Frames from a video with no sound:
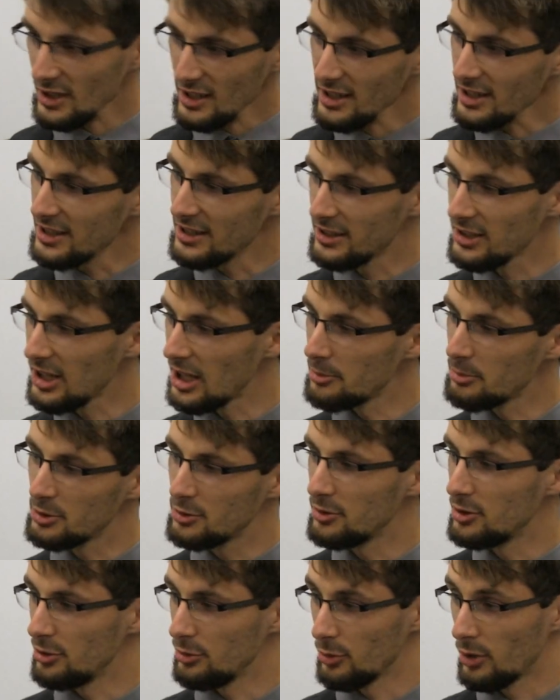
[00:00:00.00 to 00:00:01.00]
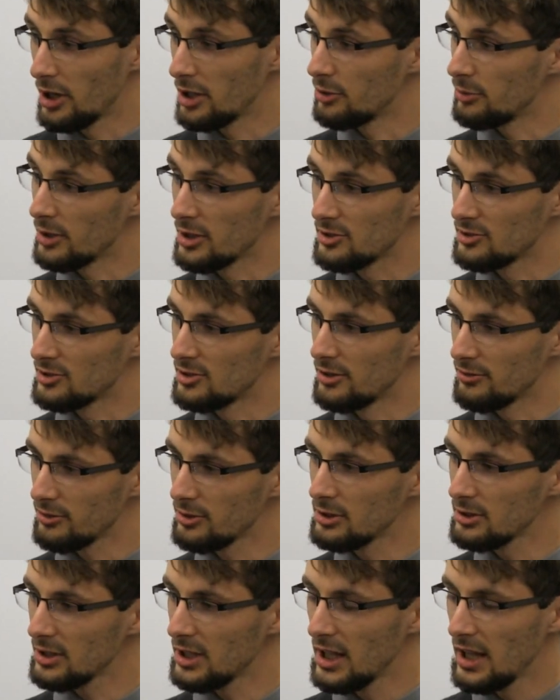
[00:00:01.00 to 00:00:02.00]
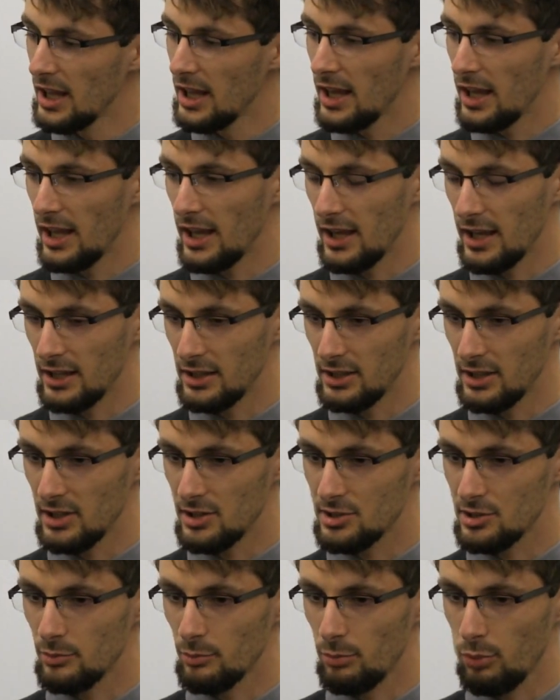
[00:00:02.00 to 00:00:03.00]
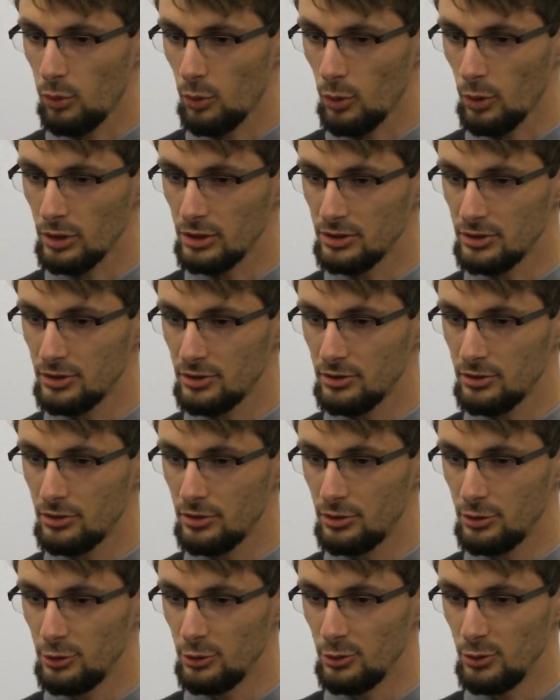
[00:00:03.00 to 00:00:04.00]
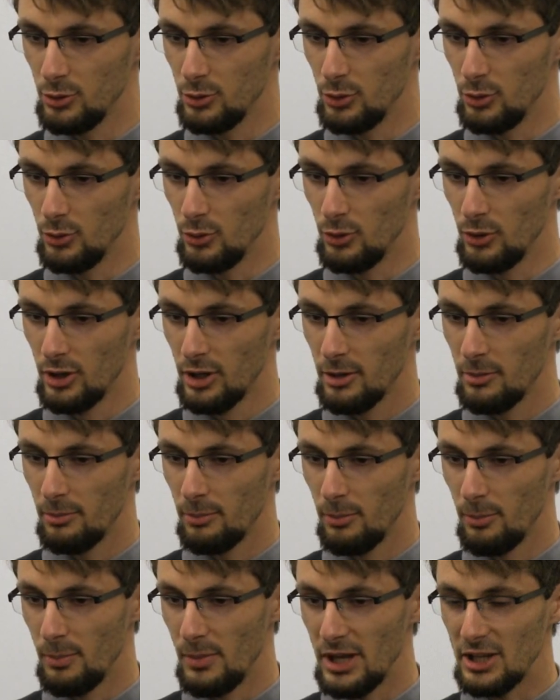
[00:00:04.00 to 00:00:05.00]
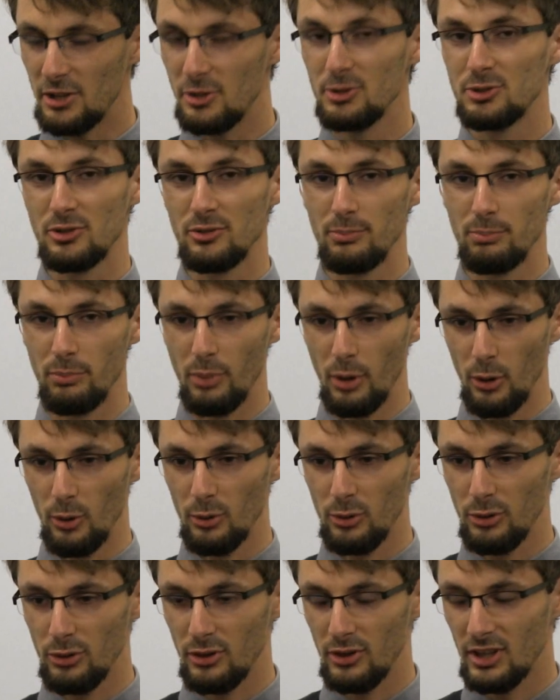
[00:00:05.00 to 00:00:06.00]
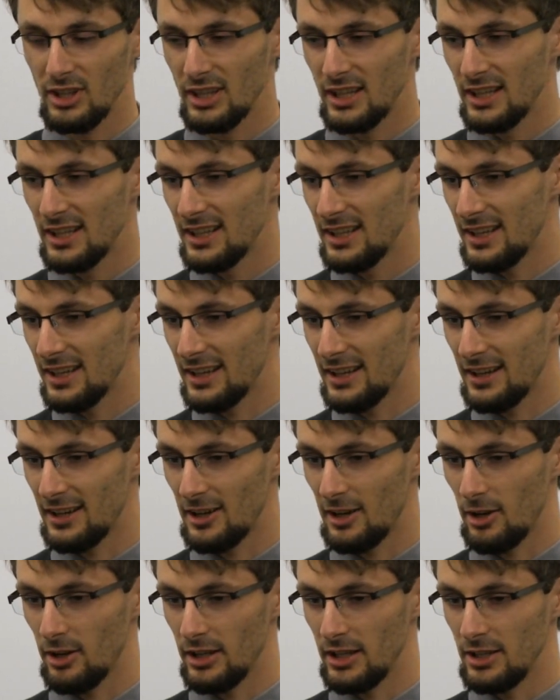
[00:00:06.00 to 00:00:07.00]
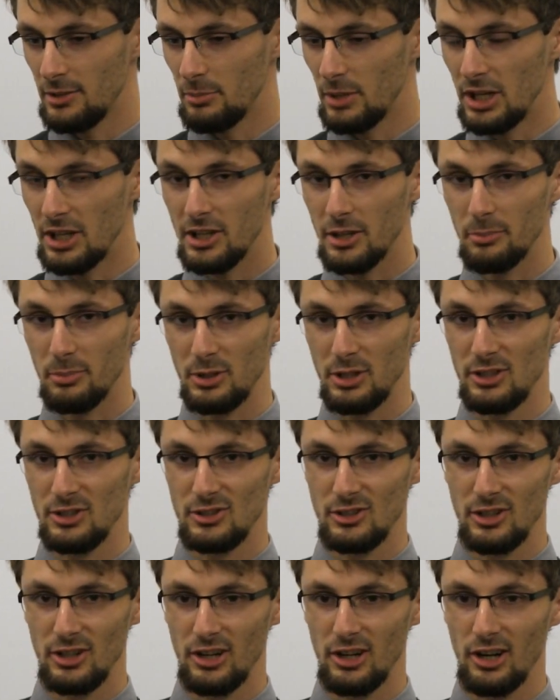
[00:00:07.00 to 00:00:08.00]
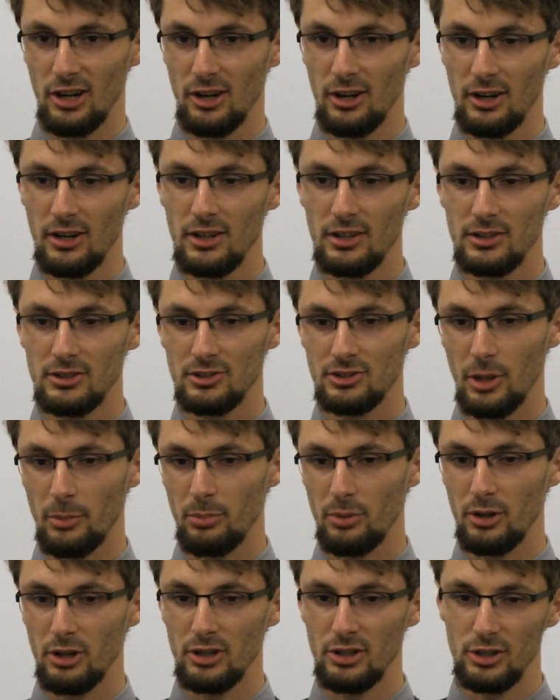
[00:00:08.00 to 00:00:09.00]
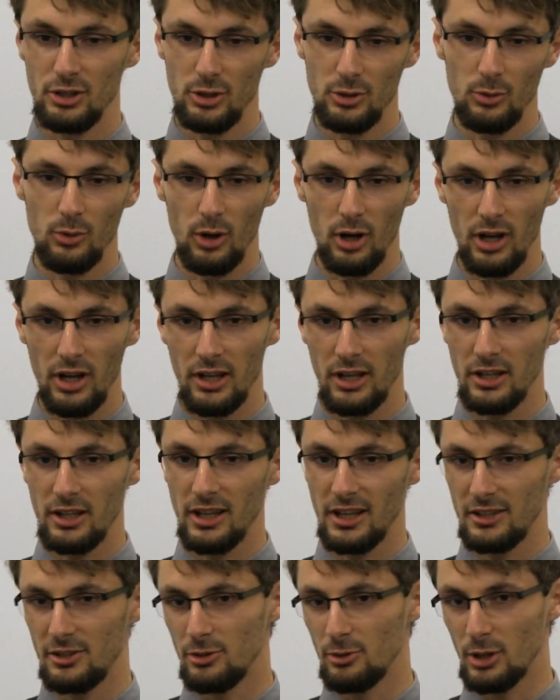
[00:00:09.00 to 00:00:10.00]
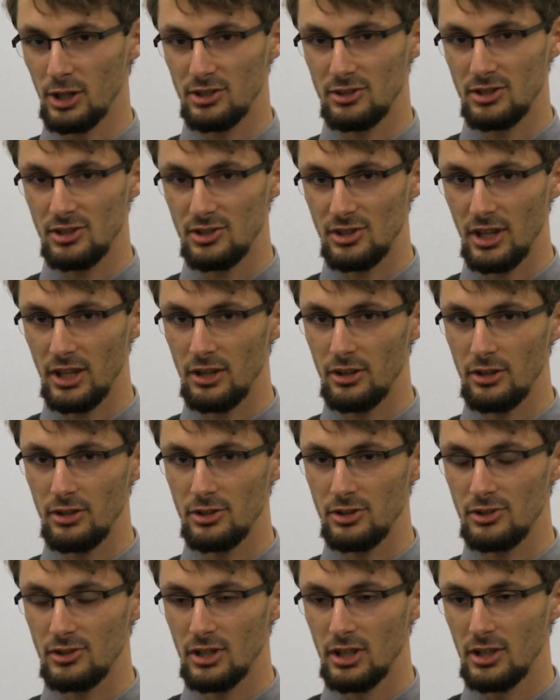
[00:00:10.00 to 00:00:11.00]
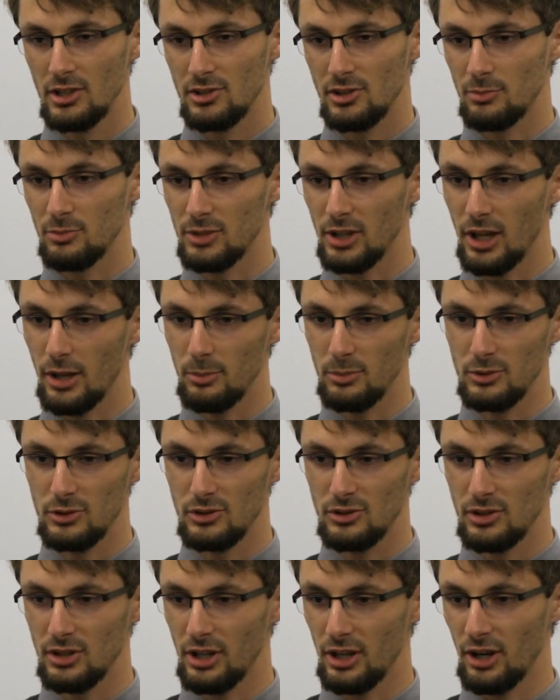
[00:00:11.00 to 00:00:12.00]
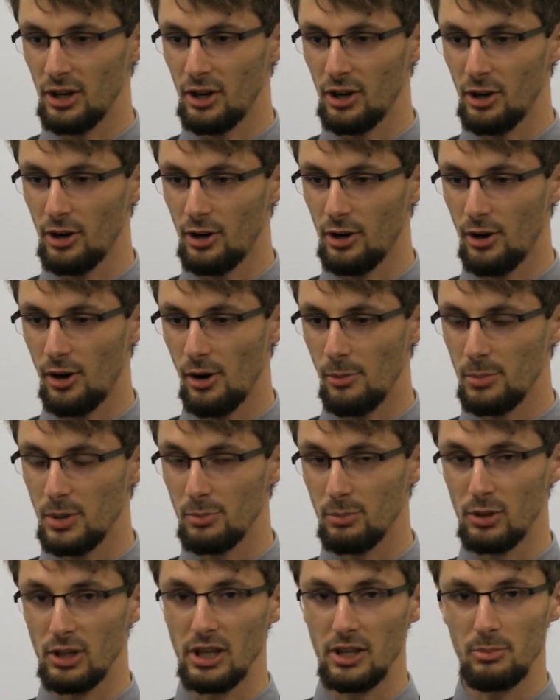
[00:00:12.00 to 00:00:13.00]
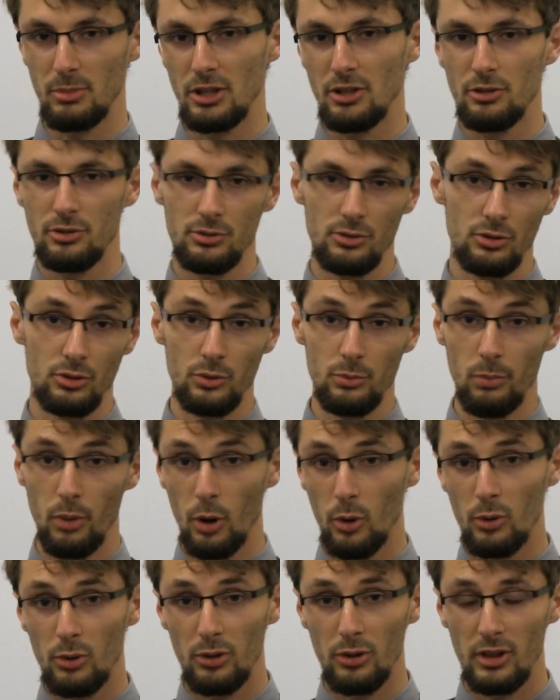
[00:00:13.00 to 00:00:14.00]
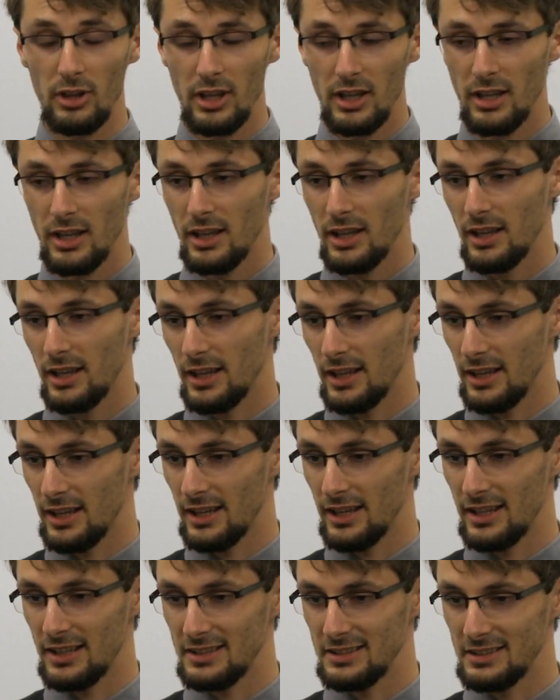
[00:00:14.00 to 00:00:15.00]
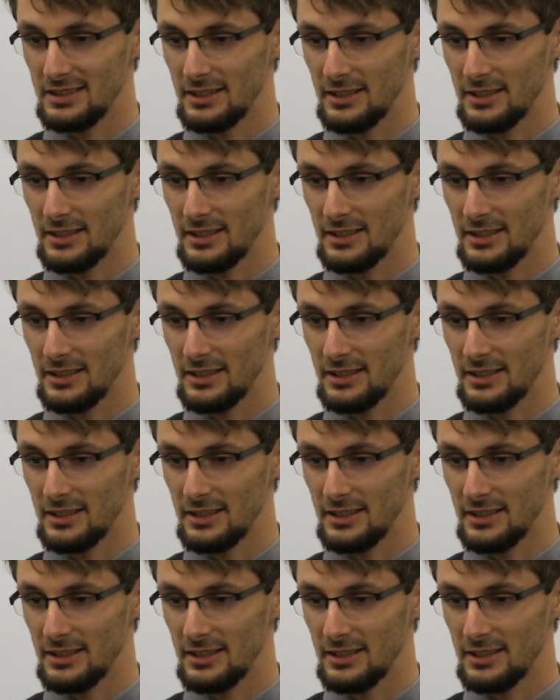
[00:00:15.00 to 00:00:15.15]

the line between UI and UX is different, and it's important to make use of both. In many companies, there are separate UI and UX designers. Sometimes there are people like me who do both, and